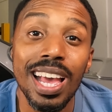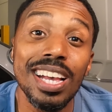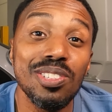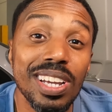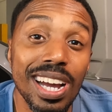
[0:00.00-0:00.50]

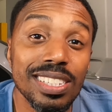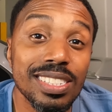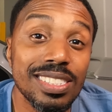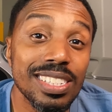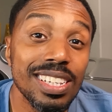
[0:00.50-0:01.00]
As you guys
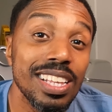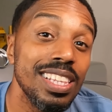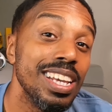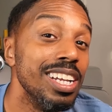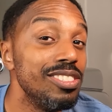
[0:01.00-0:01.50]
can see,
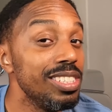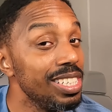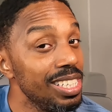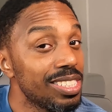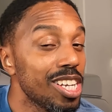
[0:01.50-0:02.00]
the engine
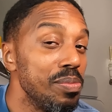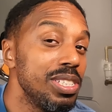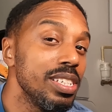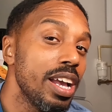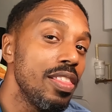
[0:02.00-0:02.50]
is
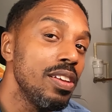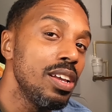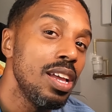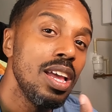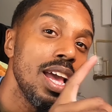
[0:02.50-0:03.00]
coming
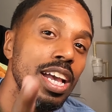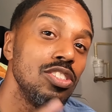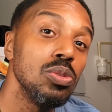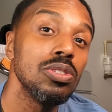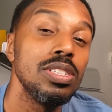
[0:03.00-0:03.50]
together,
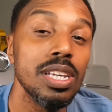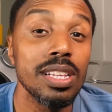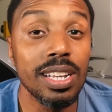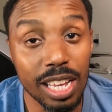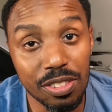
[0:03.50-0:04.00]
as you will see in
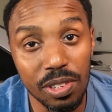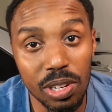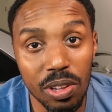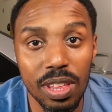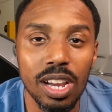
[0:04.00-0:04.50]
the next
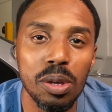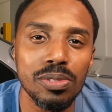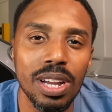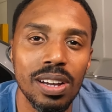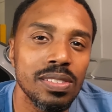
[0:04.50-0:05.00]
video that
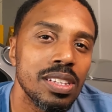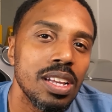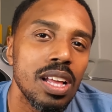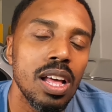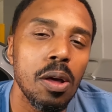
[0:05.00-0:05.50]
comes out.
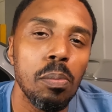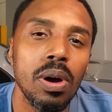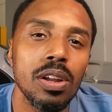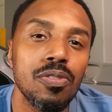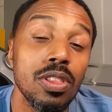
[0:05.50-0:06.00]

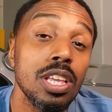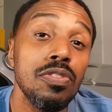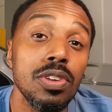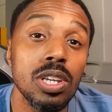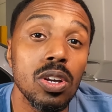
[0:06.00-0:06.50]
But for
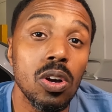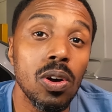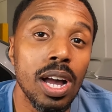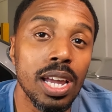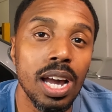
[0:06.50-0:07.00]
this
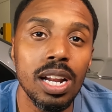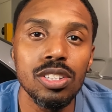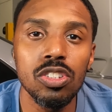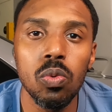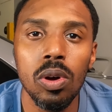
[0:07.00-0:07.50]
video, I kind
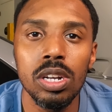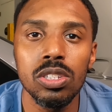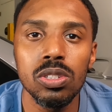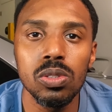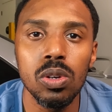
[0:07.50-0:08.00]
of just
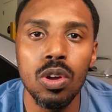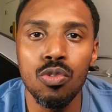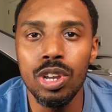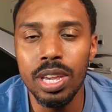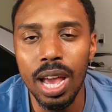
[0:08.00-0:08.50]
wanted to
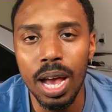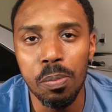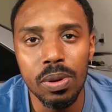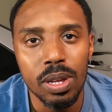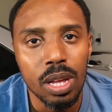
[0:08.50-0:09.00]
recap